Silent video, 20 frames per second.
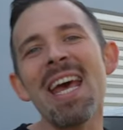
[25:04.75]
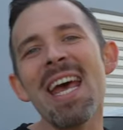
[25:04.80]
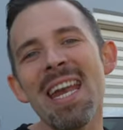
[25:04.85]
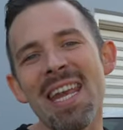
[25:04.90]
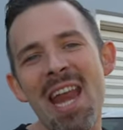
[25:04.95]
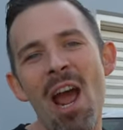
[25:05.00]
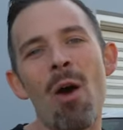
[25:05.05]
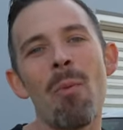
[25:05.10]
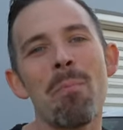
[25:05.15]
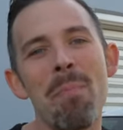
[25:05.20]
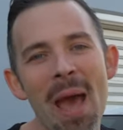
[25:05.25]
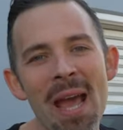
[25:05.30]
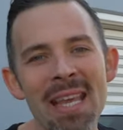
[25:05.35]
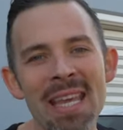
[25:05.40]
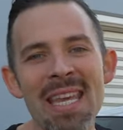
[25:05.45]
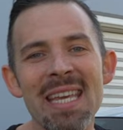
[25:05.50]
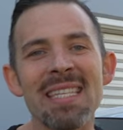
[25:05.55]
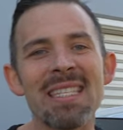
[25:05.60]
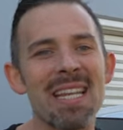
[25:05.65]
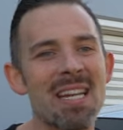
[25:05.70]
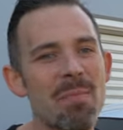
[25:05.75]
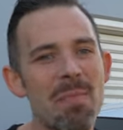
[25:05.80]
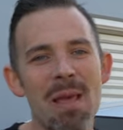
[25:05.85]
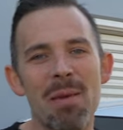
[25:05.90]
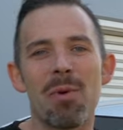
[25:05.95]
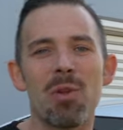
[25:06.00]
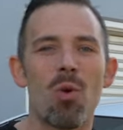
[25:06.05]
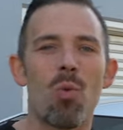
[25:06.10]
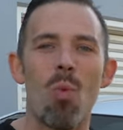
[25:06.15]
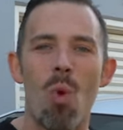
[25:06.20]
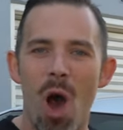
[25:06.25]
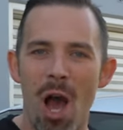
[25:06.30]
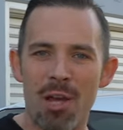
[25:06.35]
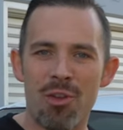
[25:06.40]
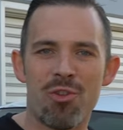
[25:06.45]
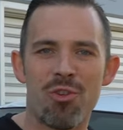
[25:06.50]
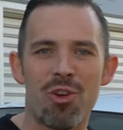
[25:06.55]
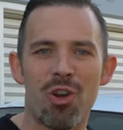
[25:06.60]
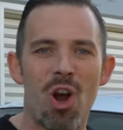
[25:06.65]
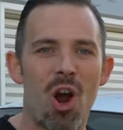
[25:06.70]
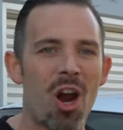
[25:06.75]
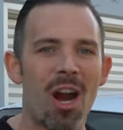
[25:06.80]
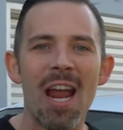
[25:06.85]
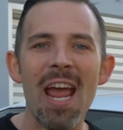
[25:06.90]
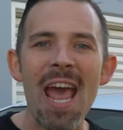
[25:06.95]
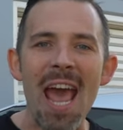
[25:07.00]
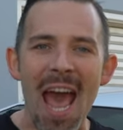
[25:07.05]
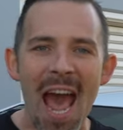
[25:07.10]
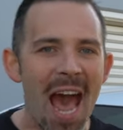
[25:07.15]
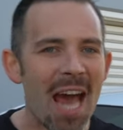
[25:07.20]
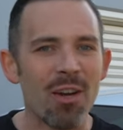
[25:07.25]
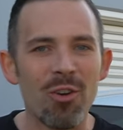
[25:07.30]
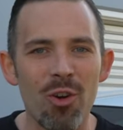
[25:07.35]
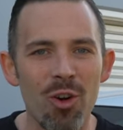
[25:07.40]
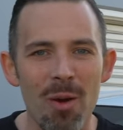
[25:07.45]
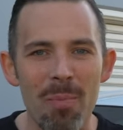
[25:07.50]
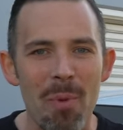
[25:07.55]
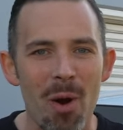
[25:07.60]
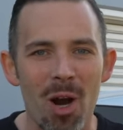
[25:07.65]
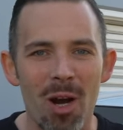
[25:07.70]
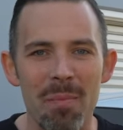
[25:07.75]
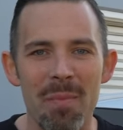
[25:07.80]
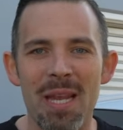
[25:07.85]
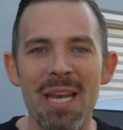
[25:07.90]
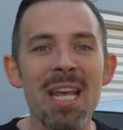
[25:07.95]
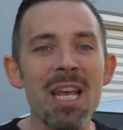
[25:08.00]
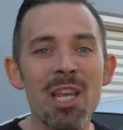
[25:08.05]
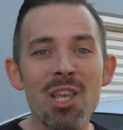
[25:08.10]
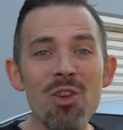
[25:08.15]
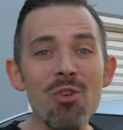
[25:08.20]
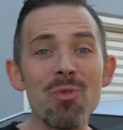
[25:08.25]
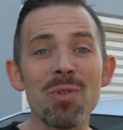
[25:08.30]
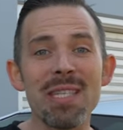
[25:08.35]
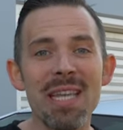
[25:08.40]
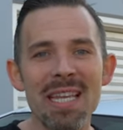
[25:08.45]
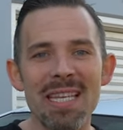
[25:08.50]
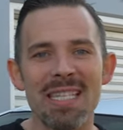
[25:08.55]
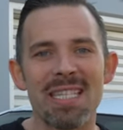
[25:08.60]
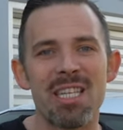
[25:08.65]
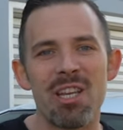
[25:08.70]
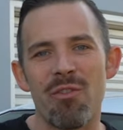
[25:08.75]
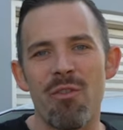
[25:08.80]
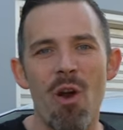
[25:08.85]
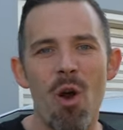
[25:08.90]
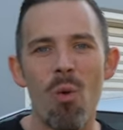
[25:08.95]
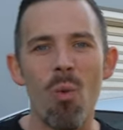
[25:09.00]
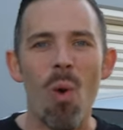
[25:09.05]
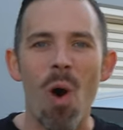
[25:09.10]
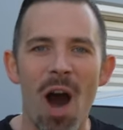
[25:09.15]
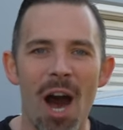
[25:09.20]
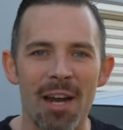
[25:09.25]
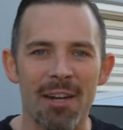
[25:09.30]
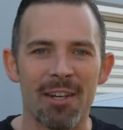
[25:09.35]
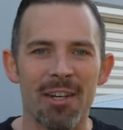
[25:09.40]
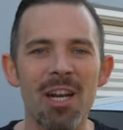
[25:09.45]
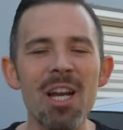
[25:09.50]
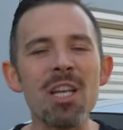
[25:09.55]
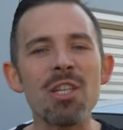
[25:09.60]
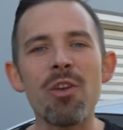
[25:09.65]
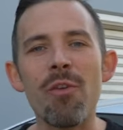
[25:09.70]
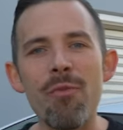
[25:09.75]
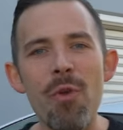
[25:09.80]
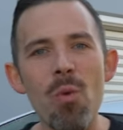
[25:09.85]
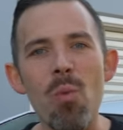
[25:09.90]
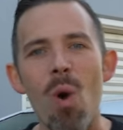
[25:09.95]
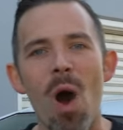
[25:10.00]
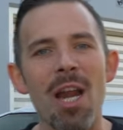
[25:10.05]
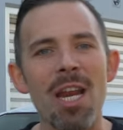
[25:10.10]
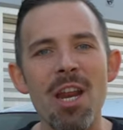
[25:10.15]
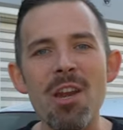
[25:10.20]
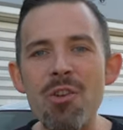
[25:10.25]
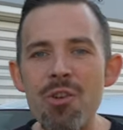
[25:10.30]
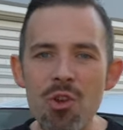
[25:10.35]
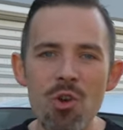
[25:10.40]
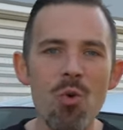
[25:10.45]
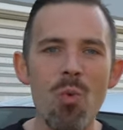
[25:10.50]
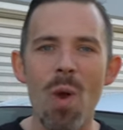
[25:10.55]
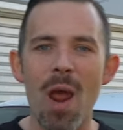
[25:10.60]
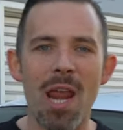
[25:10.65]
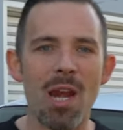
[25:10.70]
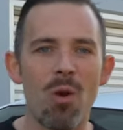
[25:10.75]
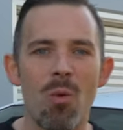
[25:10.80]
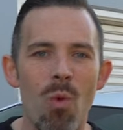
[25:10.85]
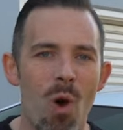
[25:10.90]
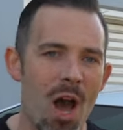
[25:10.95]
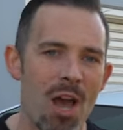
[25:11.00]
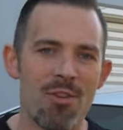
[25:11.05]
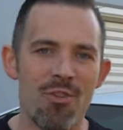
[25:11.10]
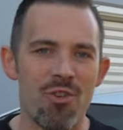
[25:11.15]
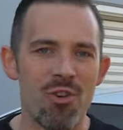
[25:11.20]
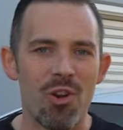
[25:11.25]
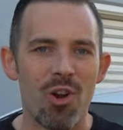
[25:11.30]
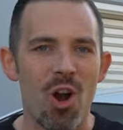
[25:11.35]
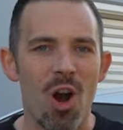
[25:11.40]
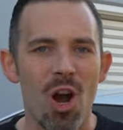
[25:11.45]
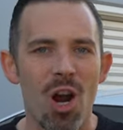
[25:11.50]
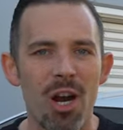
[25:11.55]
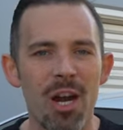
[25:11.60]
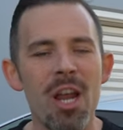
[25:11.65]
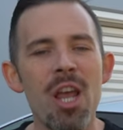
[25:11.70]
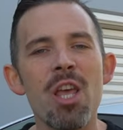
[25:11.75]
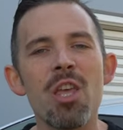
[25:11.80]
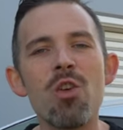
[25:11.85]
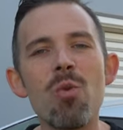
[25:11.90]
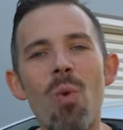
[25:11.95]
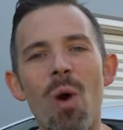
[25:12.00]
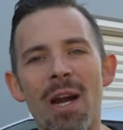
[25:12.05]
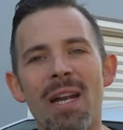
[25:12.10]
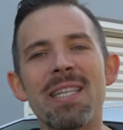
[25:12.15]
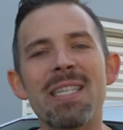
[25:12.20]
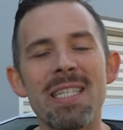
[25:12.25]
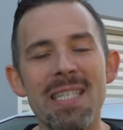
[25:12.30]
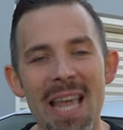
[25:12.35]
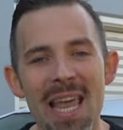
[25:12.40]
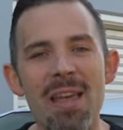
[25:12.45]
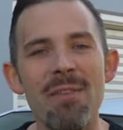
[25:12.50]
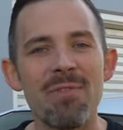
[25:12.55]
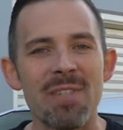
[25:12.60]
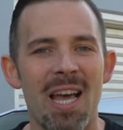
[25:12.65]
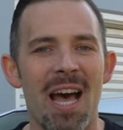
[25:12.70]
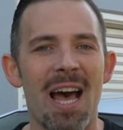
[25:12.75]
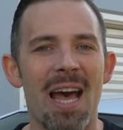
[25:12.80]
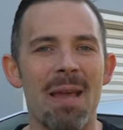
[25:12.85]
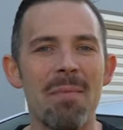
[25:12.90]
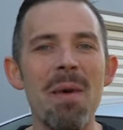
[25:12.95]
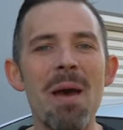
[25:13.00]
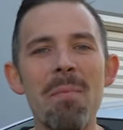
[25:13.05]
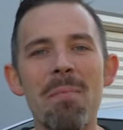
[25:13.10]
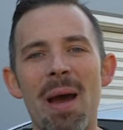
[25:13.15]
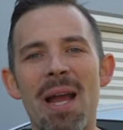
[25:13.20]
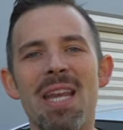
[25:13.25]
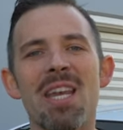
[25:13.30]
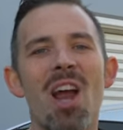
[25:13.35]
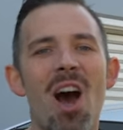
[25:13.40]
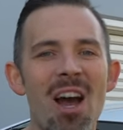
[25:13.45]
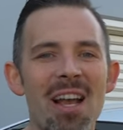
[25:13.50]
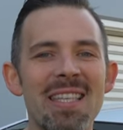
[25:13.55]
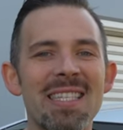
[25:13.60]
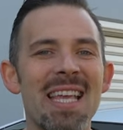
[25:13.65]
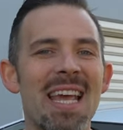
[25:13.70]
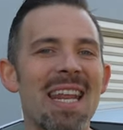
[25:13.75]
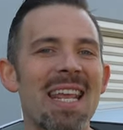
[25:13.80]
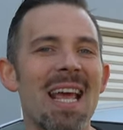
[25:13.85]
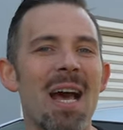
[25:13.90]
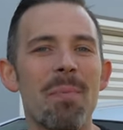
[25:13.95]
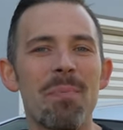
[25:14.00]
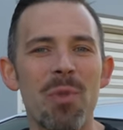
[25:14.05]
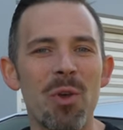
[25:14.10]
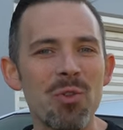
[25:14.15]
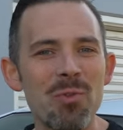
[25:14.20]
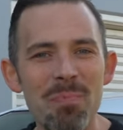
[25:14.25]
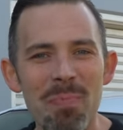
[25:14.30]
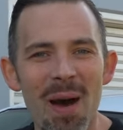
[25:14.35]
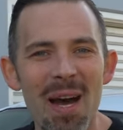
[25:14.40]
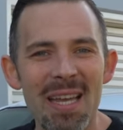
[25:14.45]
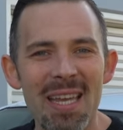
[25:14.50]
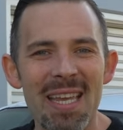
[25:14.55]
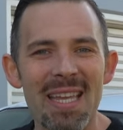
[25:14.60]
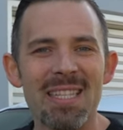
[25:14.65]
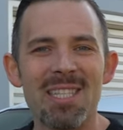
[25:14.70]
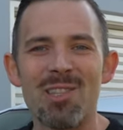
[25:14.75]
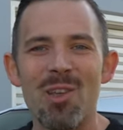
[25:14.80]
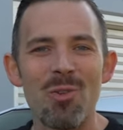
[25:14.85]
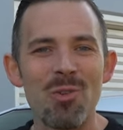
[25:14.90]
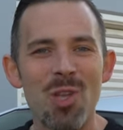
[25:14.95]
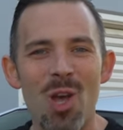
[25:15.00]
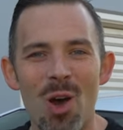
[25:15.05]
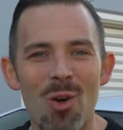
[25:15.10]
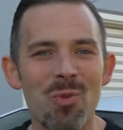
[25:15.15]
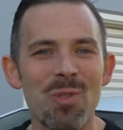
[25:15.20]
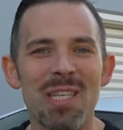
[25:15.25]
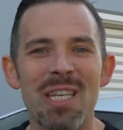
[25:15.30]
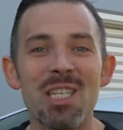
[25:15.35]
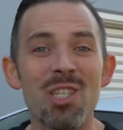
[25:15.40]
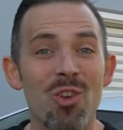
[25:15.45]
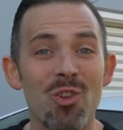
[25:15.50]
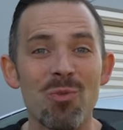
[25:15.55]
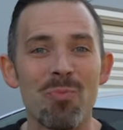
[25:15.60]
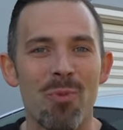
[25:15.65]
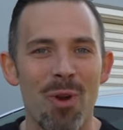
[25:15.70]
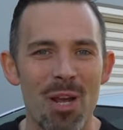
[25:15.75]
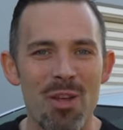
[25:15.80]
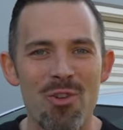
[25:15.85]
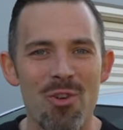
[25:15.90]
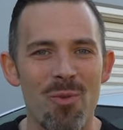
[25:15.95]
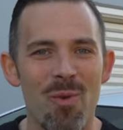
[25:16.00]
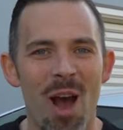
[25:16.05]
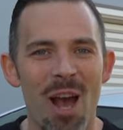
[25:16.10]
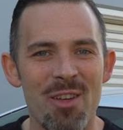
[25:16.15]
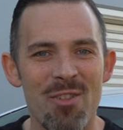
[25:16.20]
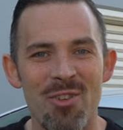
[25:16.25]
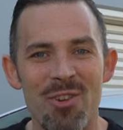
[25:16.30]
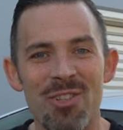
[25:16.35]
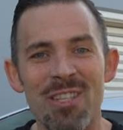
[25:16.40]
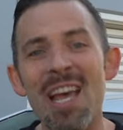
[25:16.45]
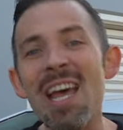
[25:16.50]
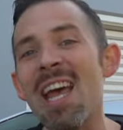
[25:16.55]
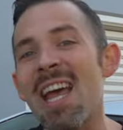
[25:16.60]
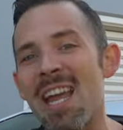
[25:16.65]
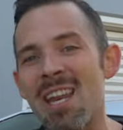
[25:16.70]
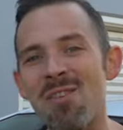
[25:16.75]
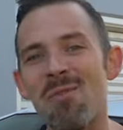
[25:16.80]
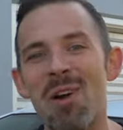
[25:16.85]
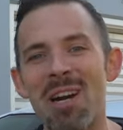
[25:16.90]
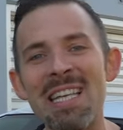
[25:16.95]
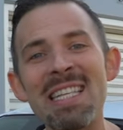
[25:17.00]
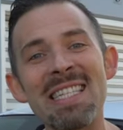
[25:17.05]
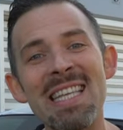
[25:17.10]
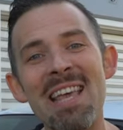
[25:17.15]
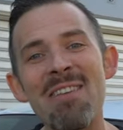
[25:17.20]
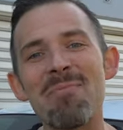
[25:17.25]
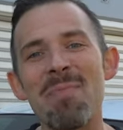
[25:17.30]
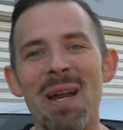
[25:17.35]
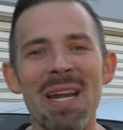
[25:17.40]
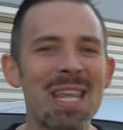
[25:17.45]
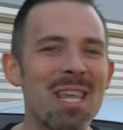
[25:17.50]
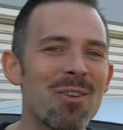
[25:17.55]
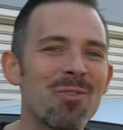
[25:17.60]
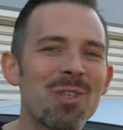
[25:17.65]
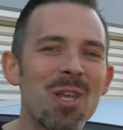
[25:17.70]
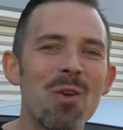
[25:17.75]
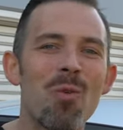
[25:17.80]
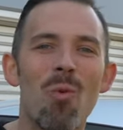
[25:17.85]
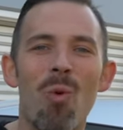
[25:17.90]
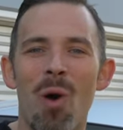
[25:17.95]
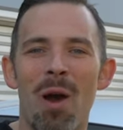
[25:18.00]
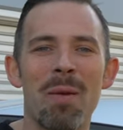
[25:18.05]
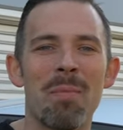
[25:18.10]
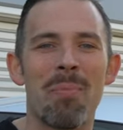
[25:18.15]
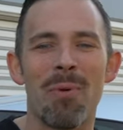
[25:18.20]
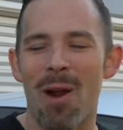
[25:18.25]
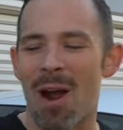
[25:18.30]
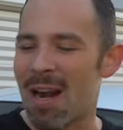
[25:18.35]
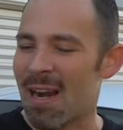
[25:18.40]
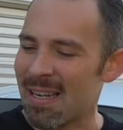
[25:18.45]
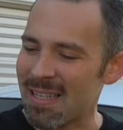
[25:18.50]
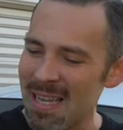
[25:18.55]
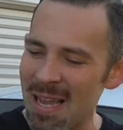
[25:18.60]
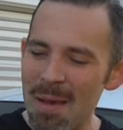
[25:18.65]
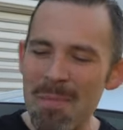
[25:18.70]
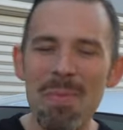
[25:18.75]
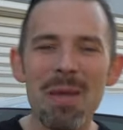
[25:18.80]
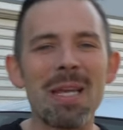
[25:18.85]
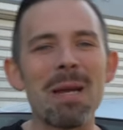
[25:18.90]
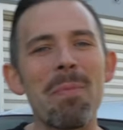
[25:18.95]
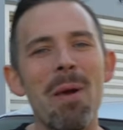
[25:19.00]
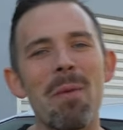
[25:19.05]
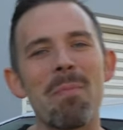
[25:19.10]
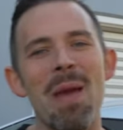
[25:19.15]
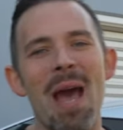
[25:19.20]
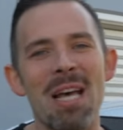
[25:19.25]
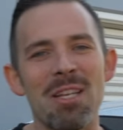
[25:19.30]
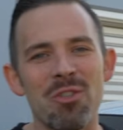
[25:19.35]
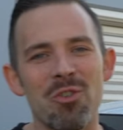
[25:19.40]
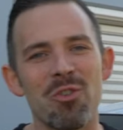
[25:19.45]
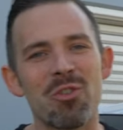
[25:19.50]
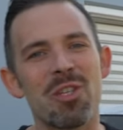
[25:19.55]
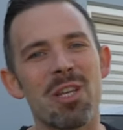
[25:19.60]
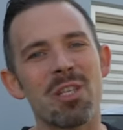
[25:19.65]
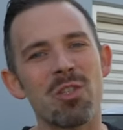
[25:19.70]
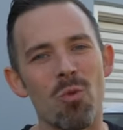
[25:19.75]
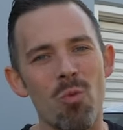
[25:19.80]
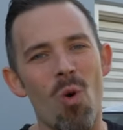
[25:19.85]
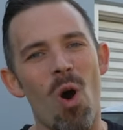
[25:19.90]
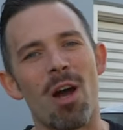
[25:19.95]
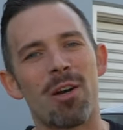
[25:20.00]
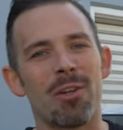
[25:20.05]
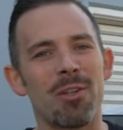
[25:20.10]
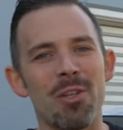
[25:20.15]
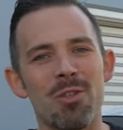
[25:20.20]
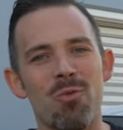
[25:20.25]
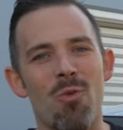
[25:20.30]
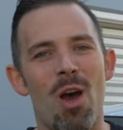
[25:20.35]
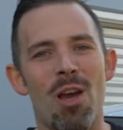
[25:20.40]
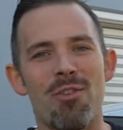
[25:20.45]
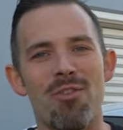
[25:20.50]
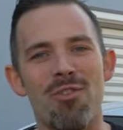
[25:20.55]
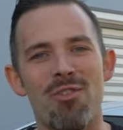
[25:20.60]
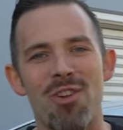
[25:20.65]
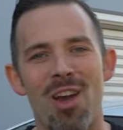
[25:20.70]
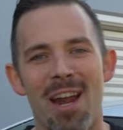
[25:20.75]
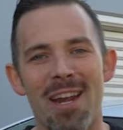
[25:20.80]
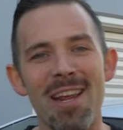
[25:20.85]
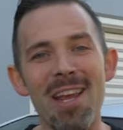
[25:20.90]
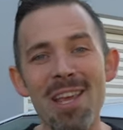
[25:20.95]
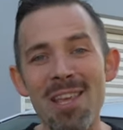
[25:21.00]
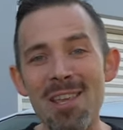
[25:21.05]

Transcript: Now Becky is gonna be able to wash her car at her apartment using zero water. So if you want a new way to wash your car, you wanna save time by not setting up those buckets, those hoses, those pressure washers, and you wanna save money using one product, pick up our Masterson's Waterless Wash and Shine.